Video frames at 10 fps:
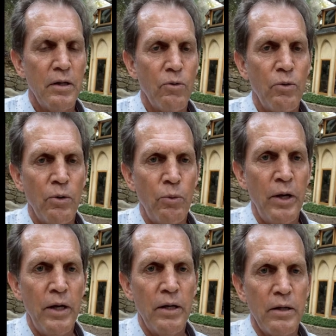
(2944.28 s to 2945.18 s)

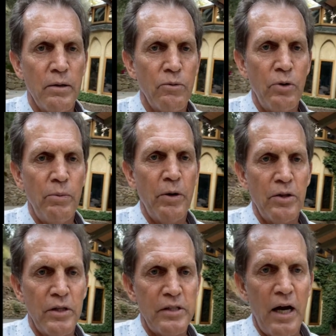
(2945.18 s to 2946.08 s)
We built
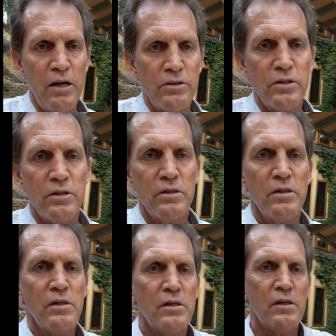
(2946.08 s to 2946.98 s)
this house,
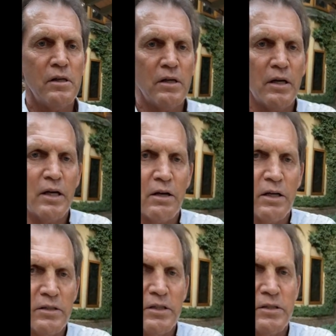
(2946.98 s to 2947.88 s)

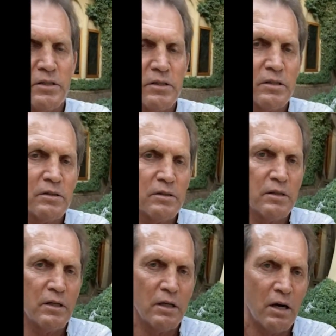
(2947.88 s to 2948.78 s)
because it's
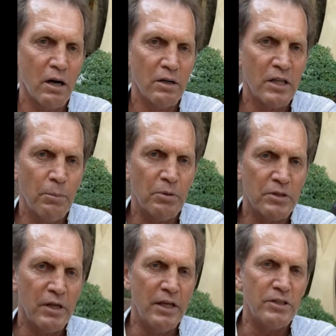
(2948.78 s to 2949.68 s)
our temple
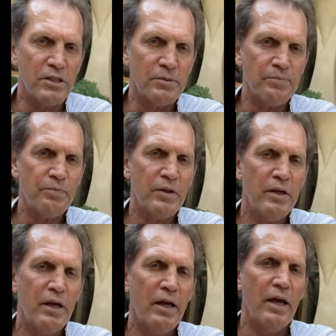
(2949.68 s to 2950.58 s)
to nature,
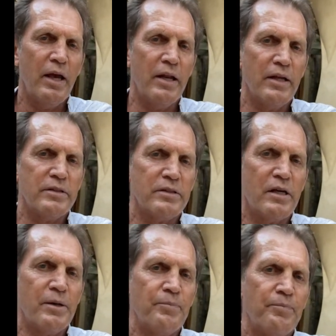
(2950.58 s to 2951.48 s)
and it's
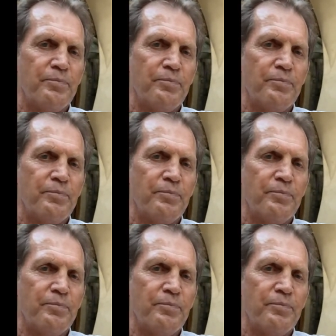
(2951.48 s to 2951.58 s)
our